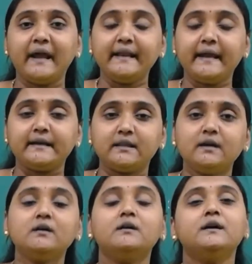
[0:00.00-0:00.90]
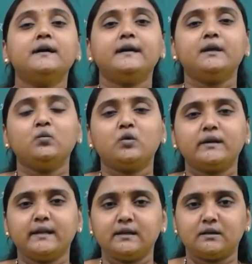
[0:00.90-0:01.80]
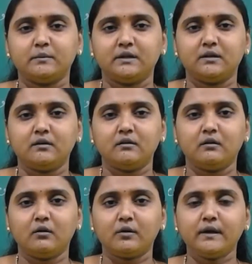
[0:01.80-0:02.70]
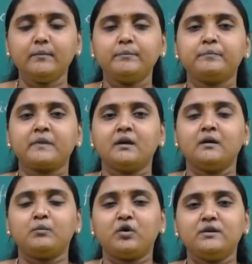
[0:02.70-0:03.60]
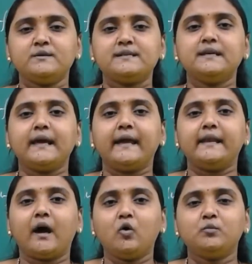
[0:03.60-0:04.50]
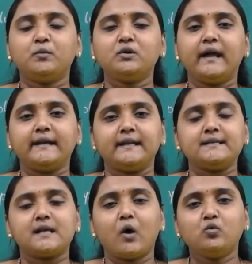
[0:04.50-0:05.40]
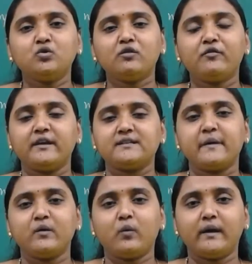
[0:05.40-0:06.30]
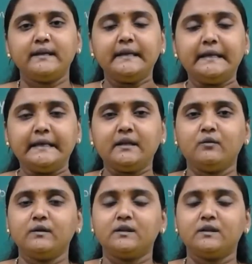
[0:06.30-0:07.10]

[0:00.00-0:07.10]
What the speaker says: at the inverting terminal. Okay, producing an output that is out of phase by 180-degree with